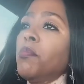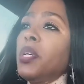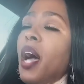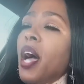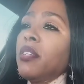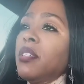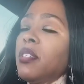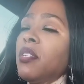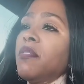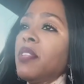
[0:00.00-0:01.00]

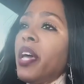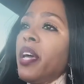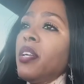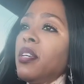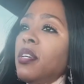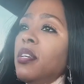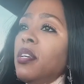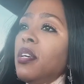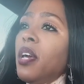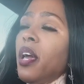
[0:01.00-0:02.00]
cognizant of that,
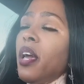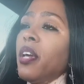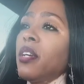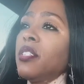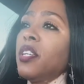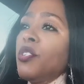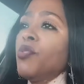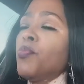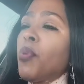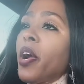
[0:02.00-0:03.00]
and
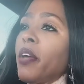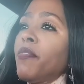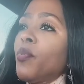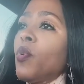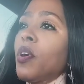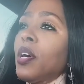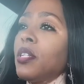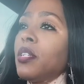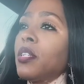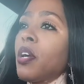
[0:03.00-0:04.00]
continue to pray for a
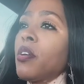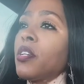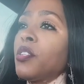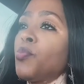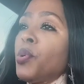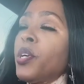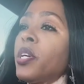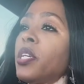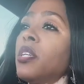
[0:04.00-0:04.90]
discerning spirit.